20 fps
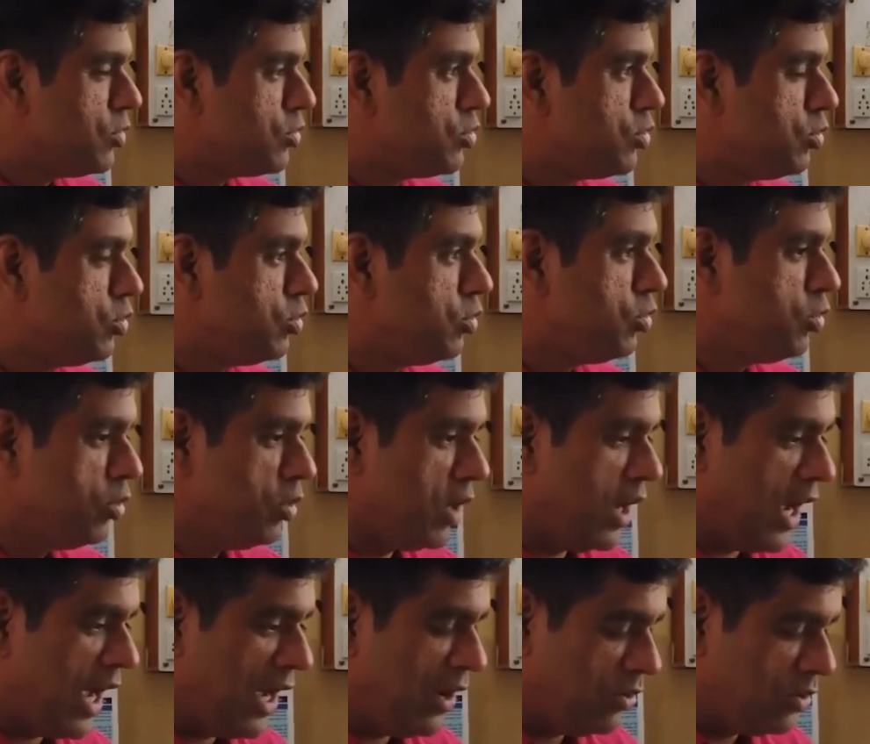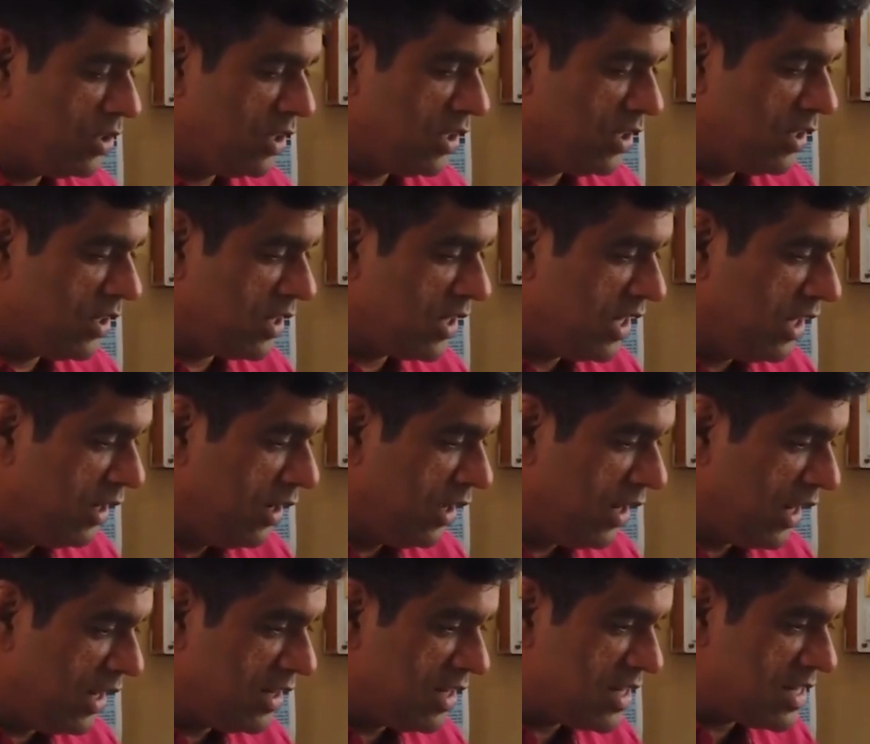So you have the
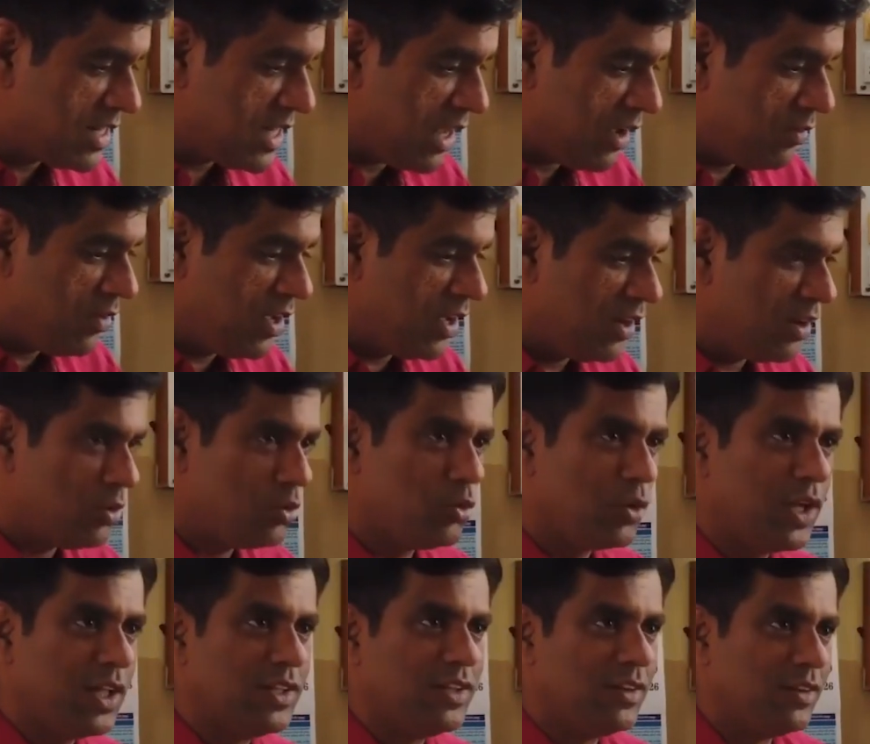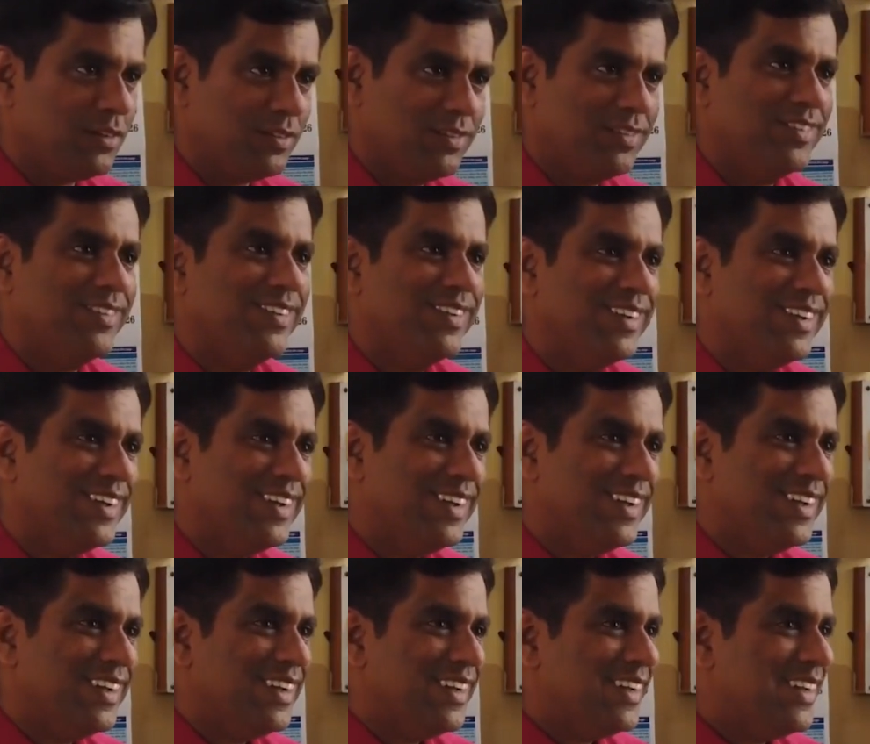killer and the savior together.
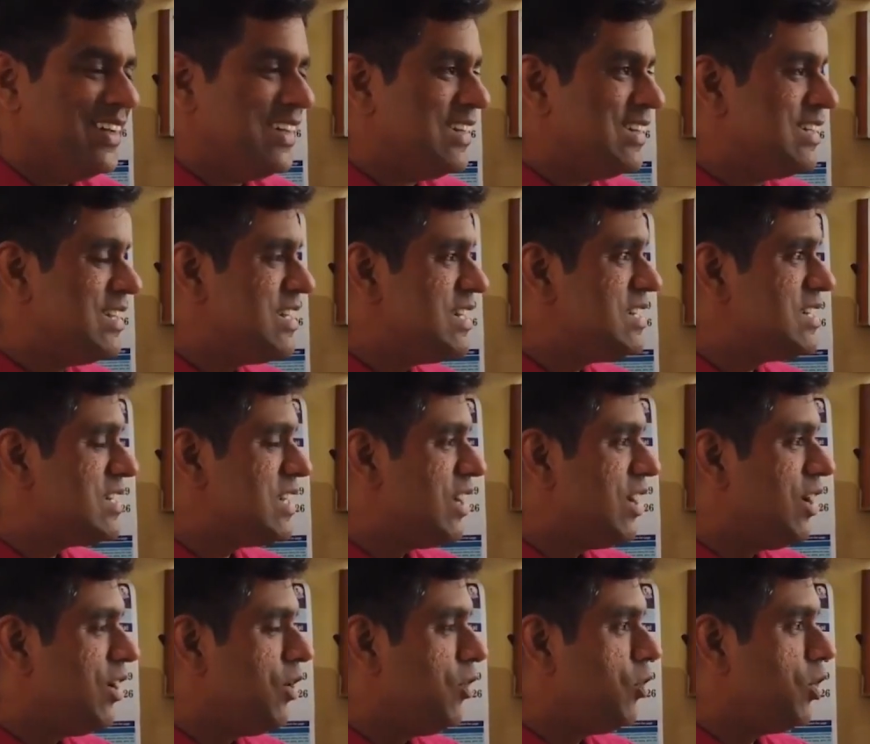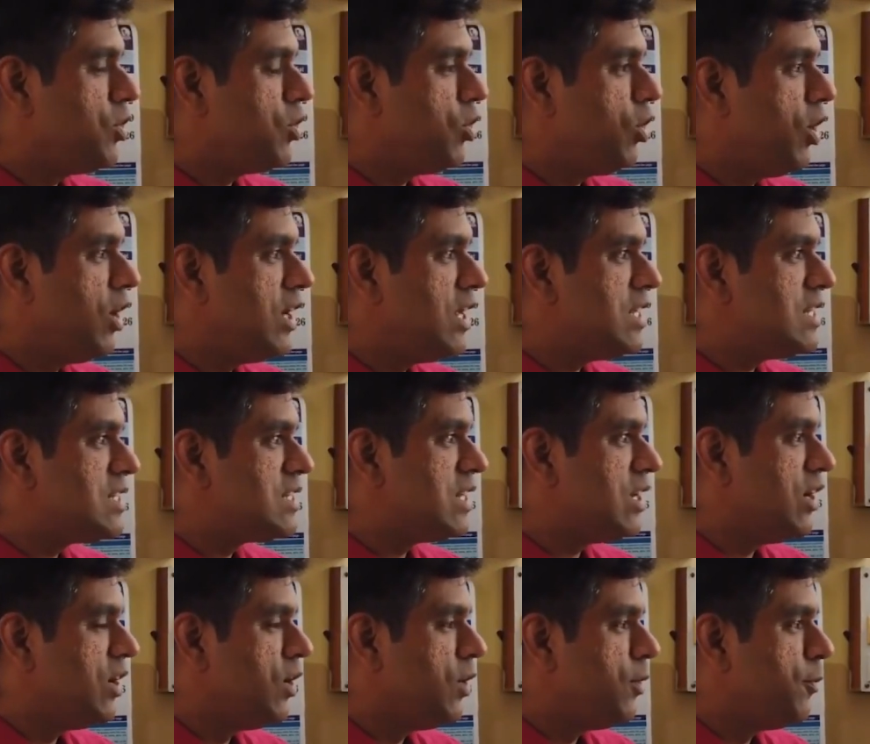These what you call
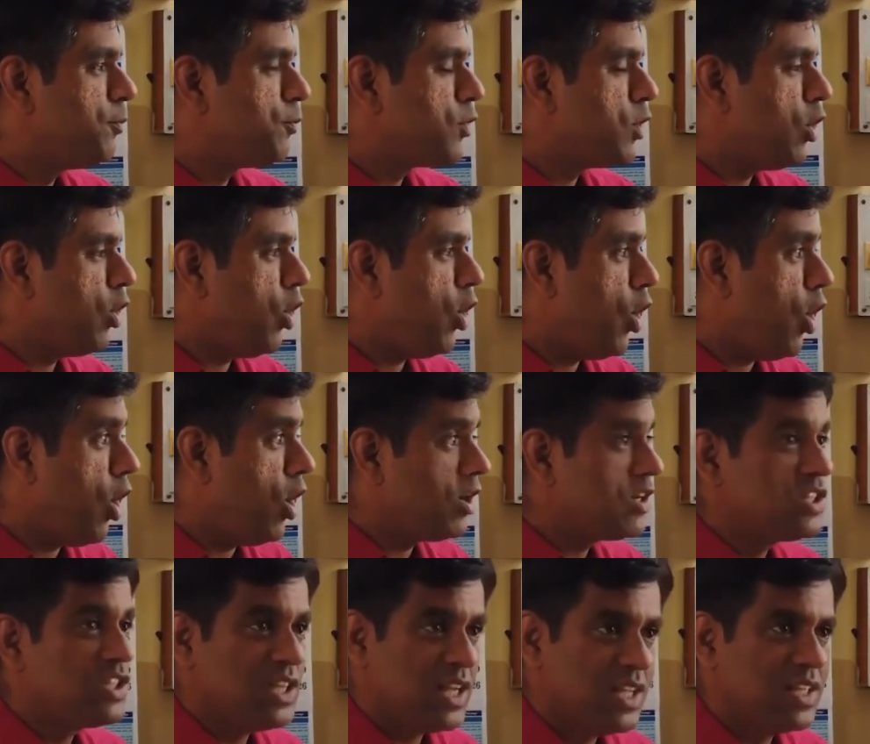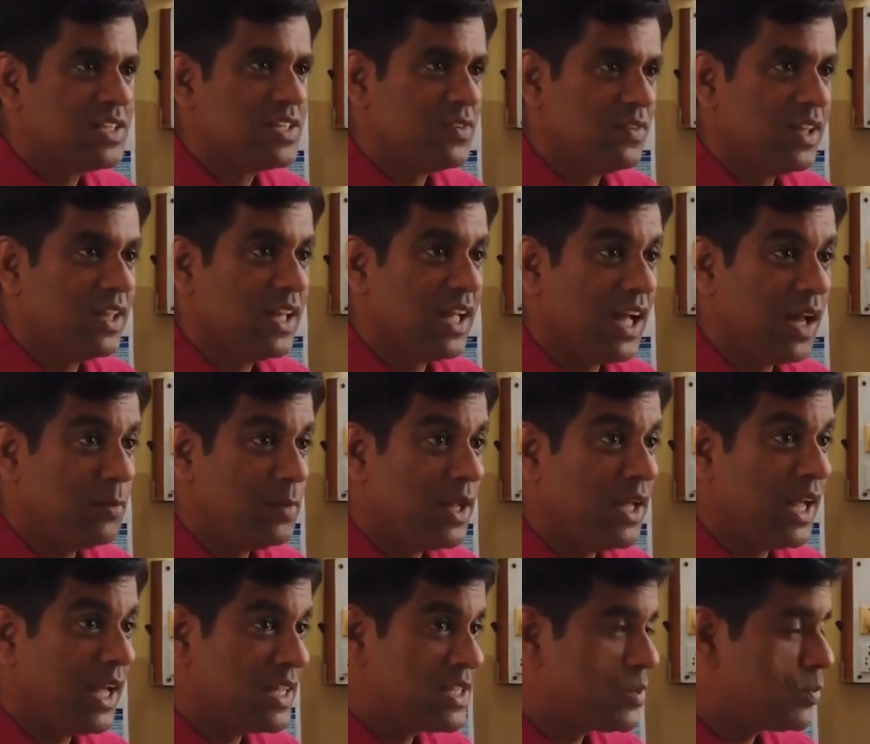as hawk genes, when they are
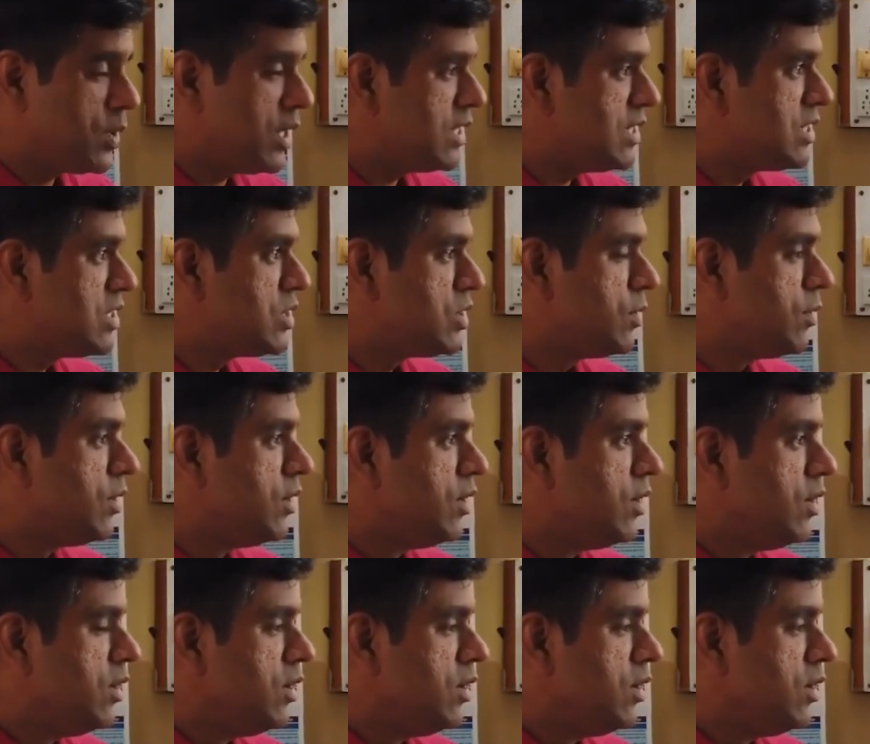being expressed,